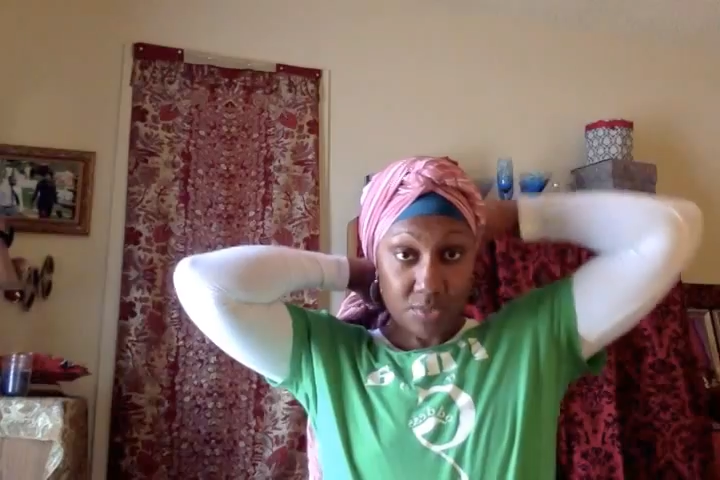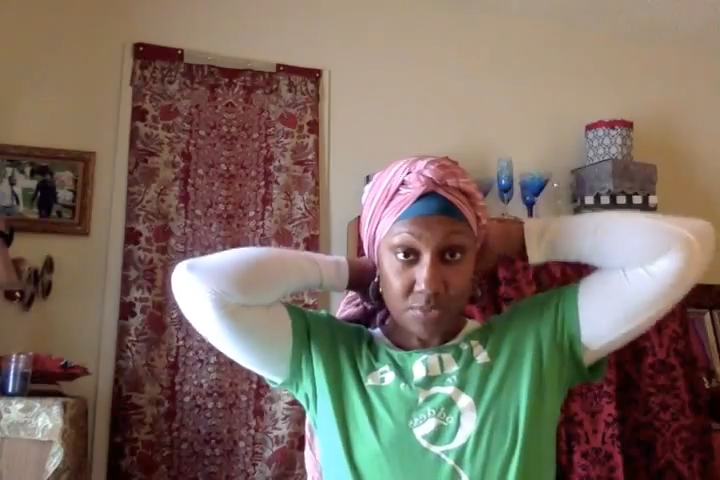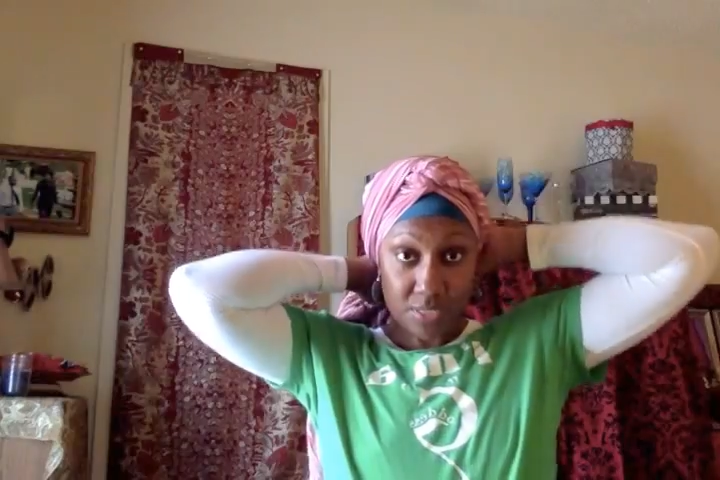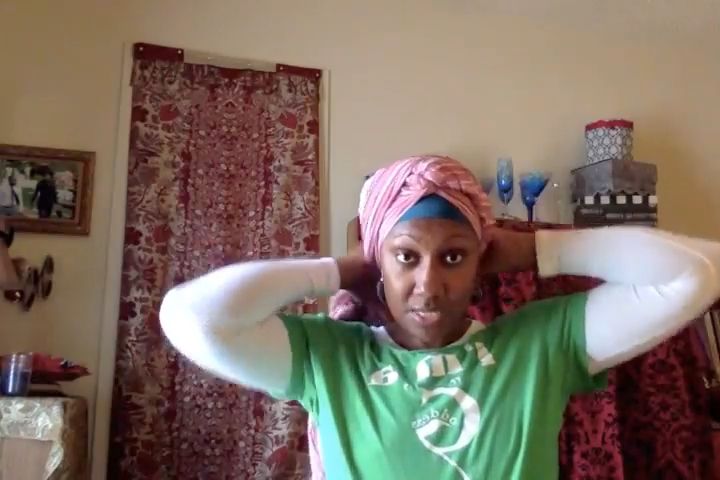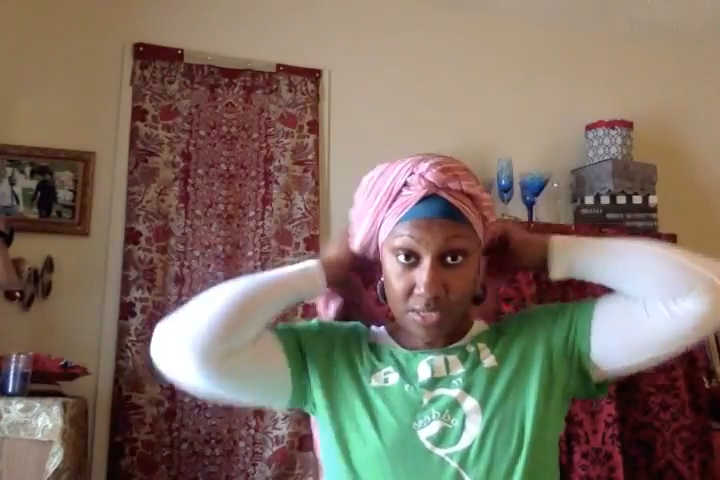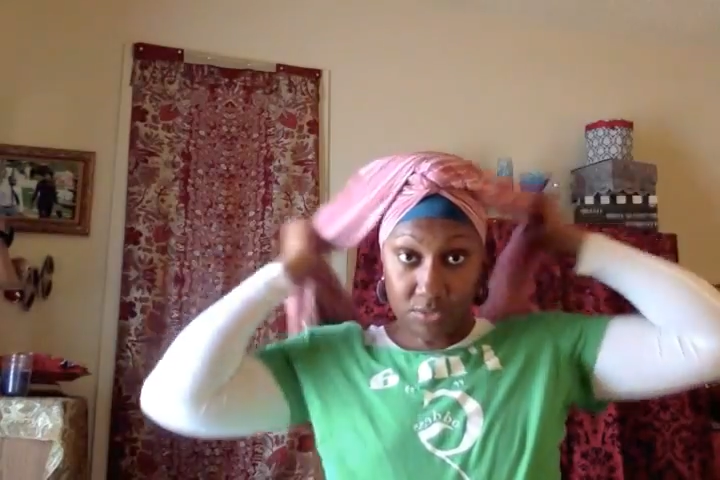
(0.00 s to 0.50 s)
it
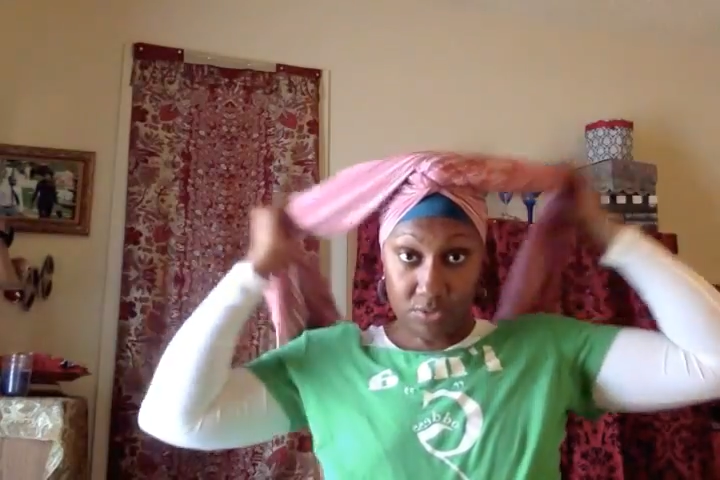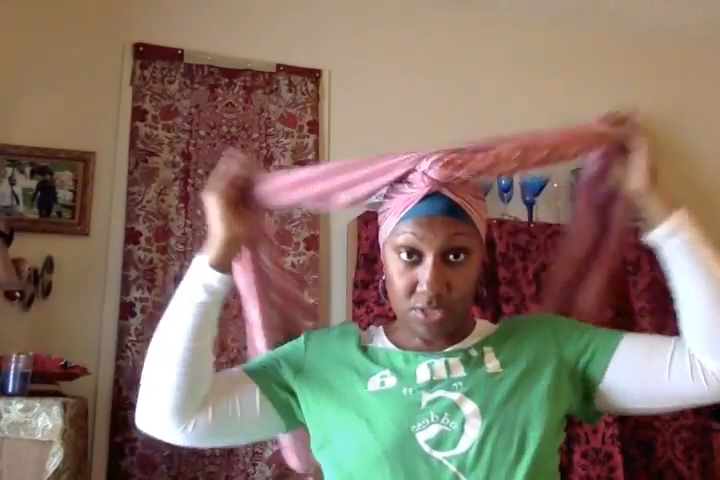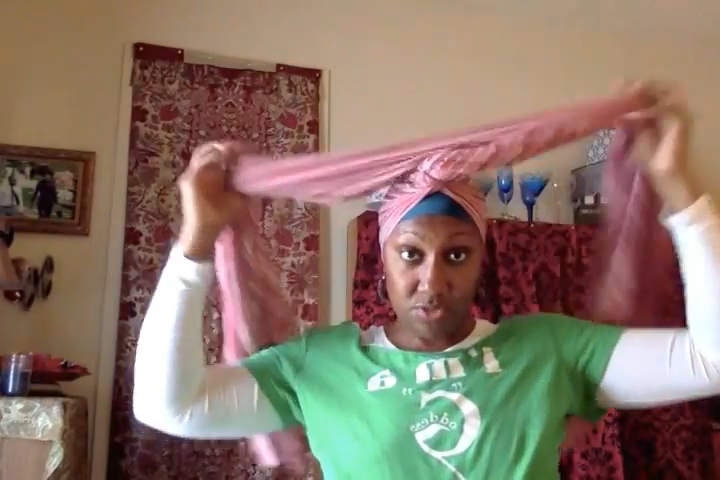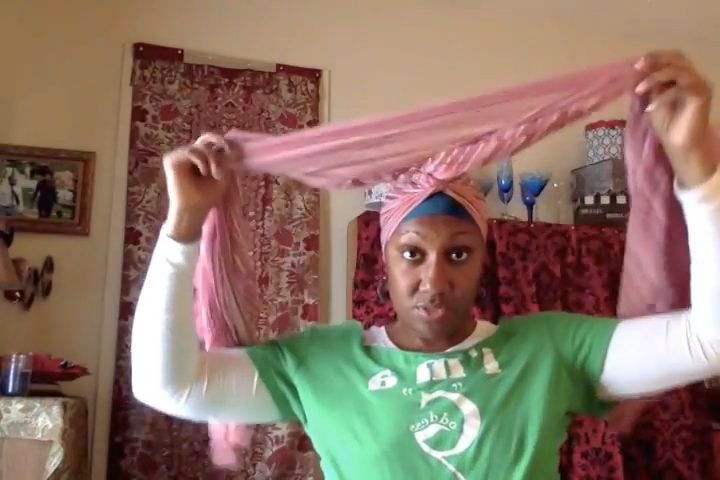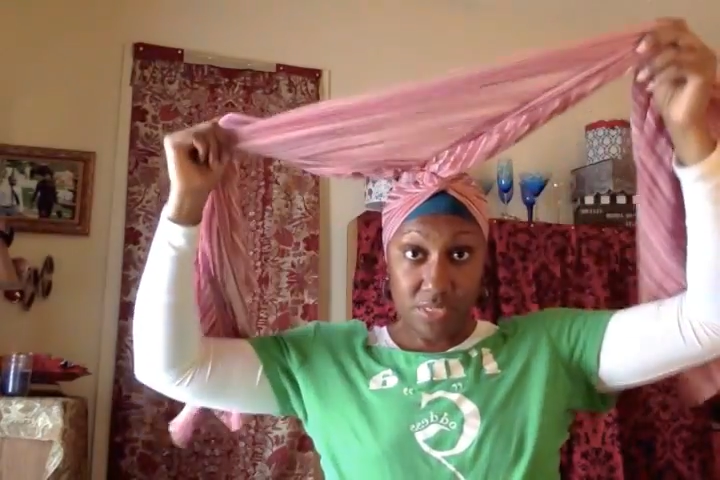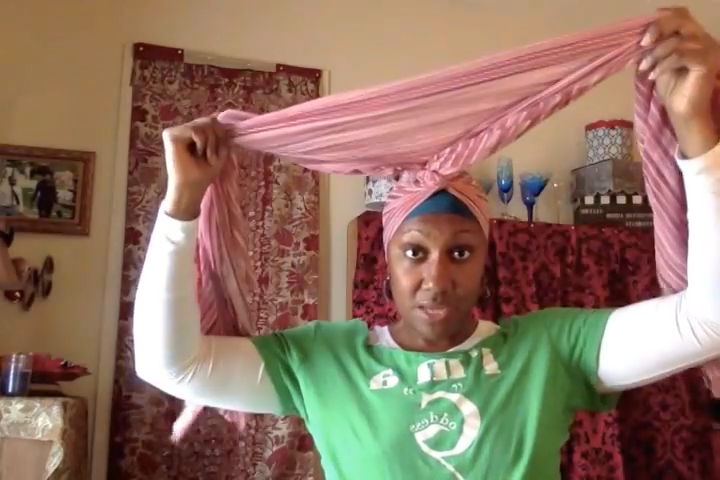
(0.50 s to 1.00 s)
was easier.
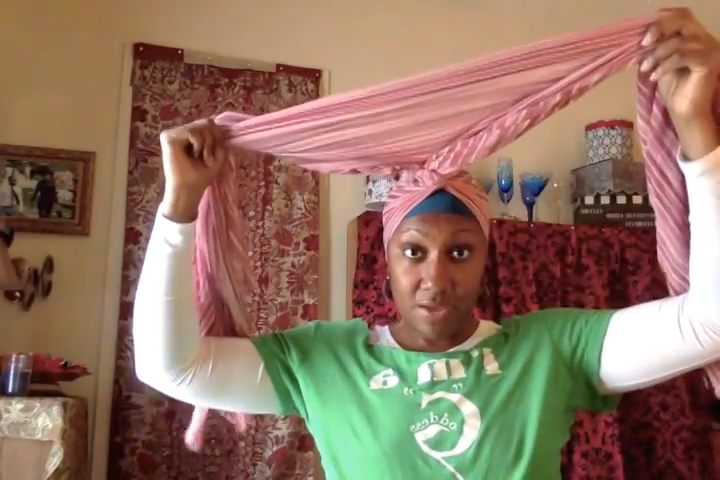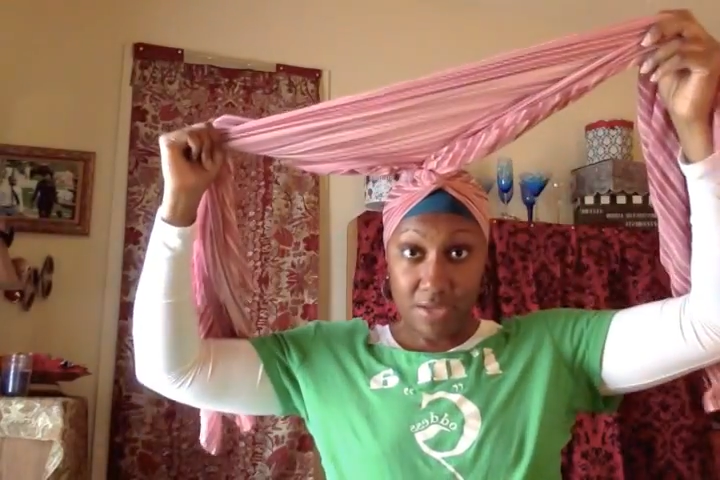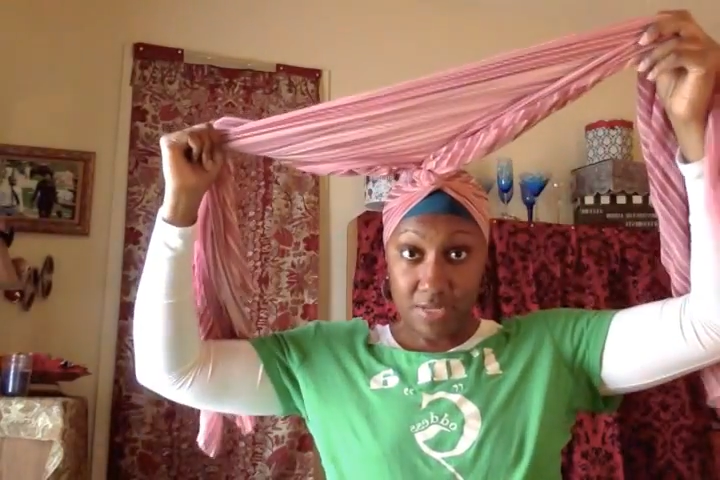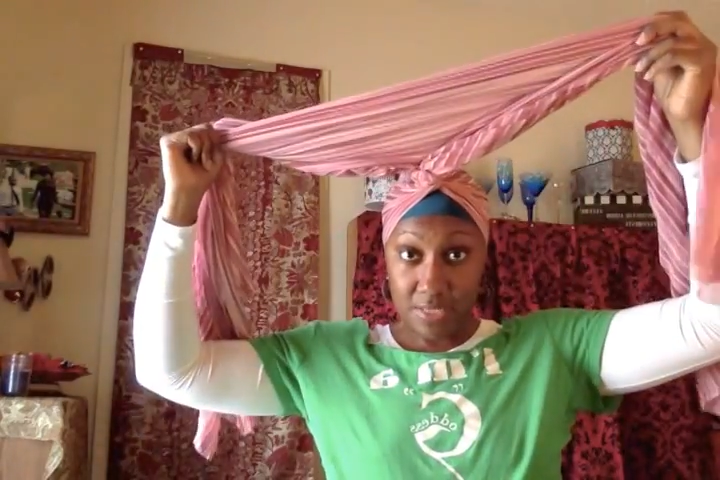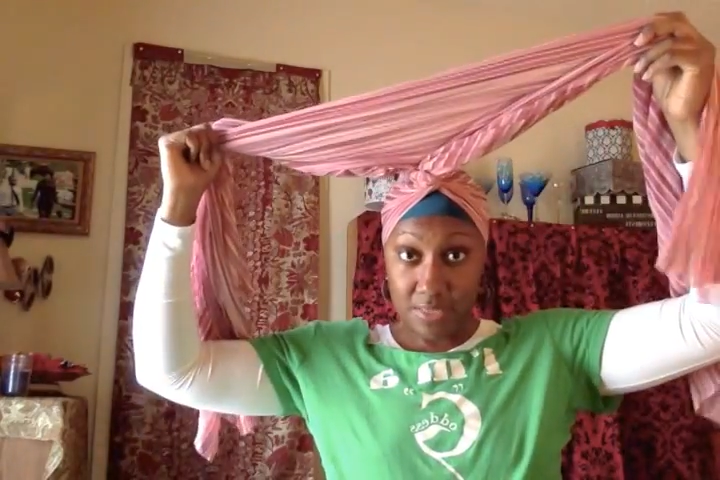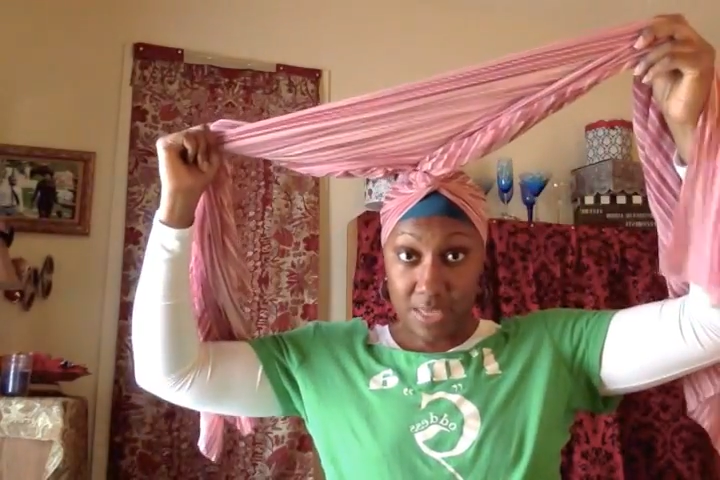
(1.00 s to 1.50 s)
Did you see how I
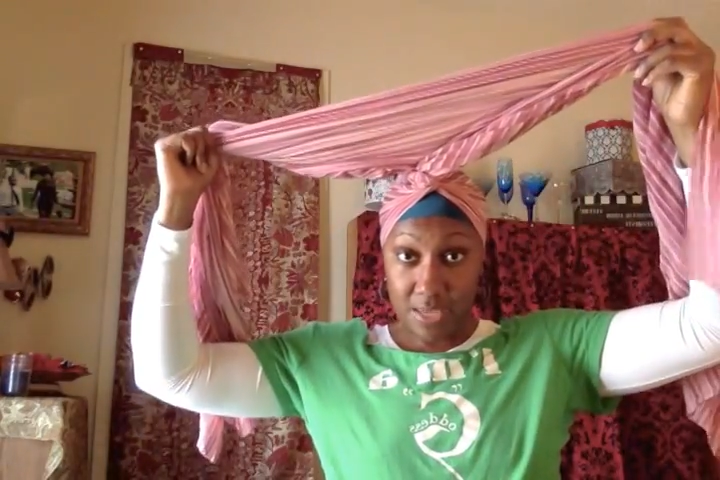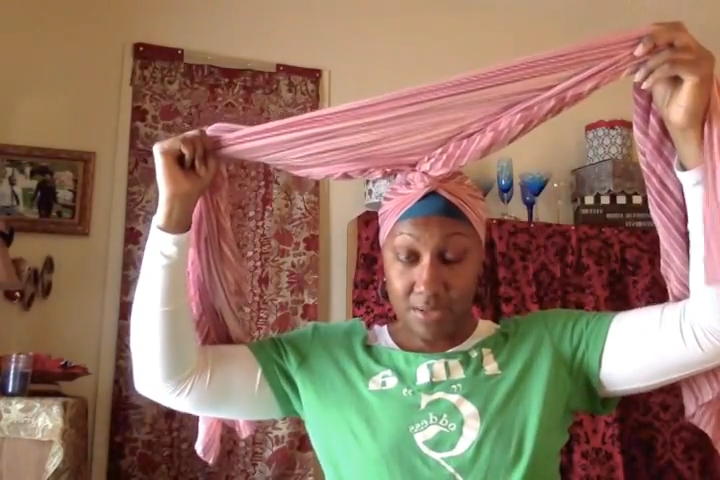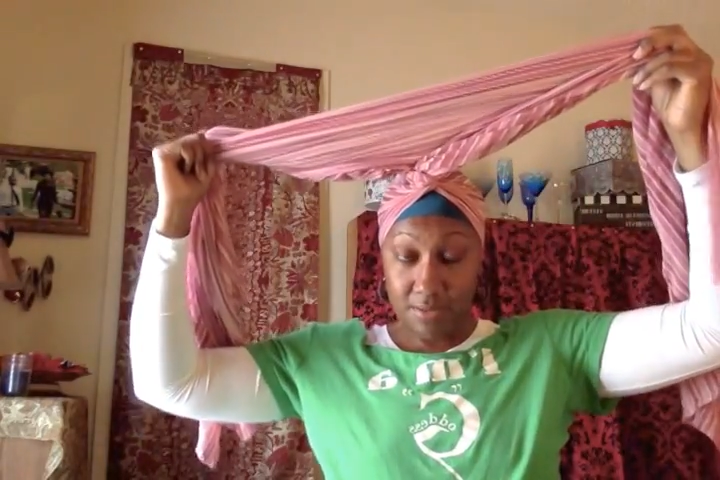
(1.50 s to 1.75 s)
did that?